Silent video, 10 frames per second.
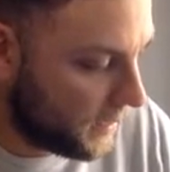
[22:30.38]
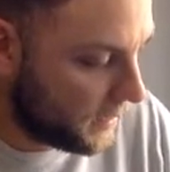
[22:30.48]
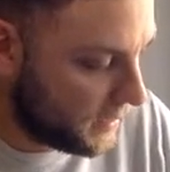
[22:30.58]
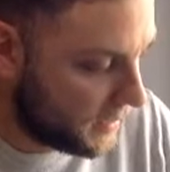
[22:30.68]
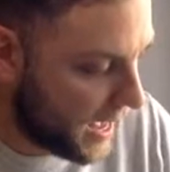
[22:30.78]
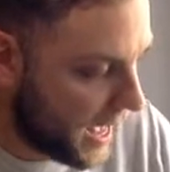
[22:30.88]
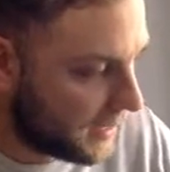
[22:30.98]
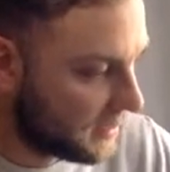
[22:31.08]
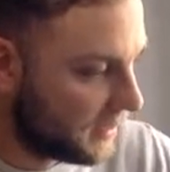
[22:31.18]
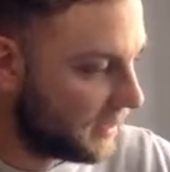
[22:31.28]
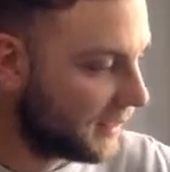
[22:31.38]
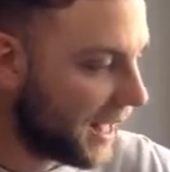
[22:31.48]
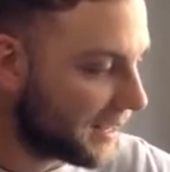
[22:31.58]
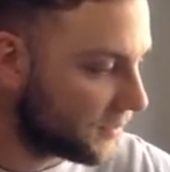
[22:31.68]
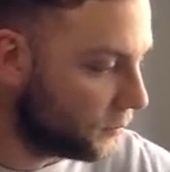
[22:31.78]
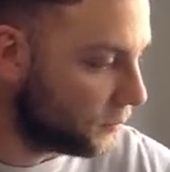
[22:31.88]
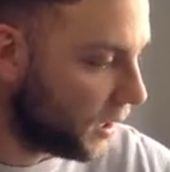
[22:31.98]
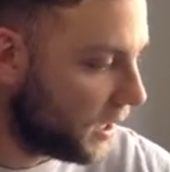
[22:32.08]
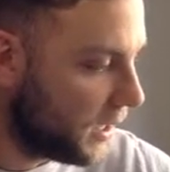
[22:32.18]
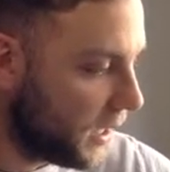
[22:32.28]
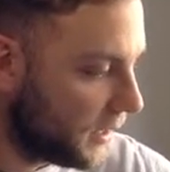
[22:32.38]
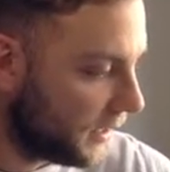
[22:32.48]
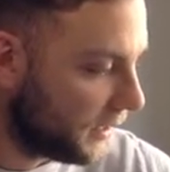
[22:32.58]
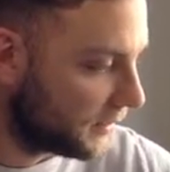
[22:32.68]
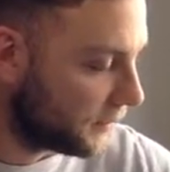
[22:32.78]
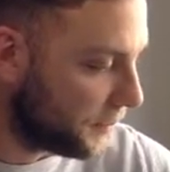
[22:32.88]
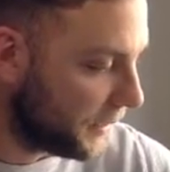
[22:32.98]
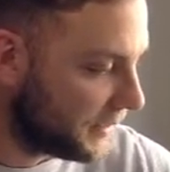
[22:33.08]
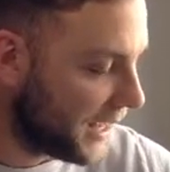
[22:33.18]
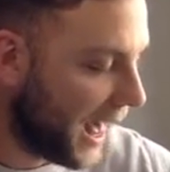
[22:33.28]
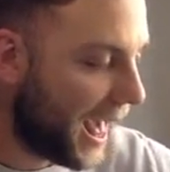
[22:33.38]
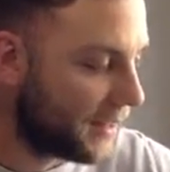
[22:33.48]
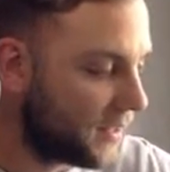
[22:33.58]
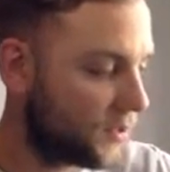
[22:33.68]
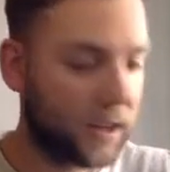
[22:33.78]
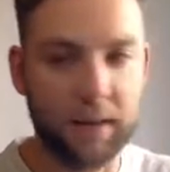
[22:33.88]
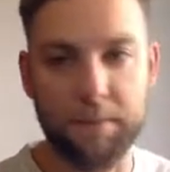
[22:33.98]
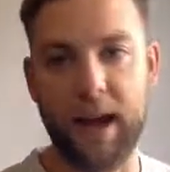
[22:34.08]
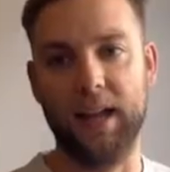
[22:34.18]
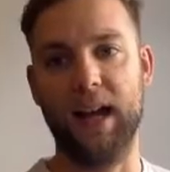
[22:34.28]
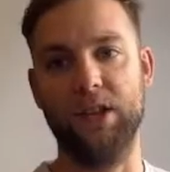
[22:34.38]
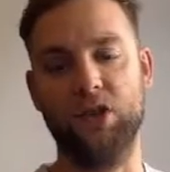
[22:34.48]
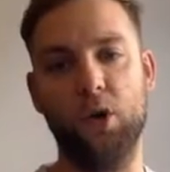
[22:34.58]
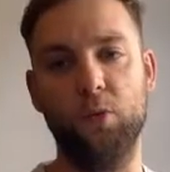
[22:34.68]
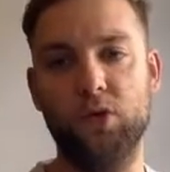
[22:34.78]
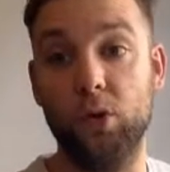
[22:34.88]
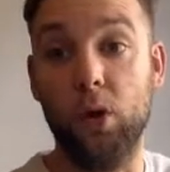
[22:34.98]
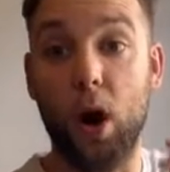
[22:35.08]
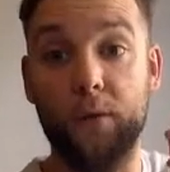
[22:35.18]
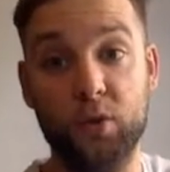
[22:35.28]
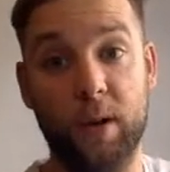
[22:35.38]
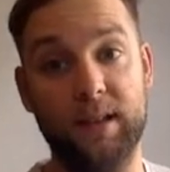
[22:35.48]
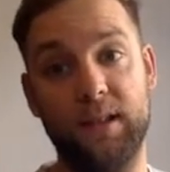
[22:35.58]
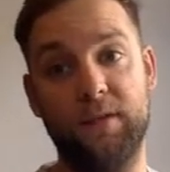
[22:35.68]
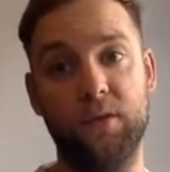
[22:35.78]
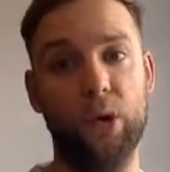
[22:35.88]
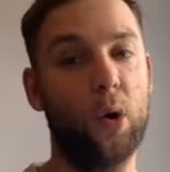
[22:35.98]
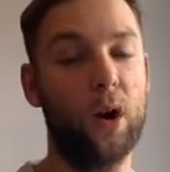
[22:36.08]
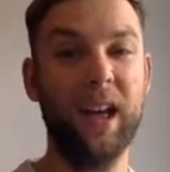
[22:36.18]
10. So this last number needs to be 10, so I can make a total of 24.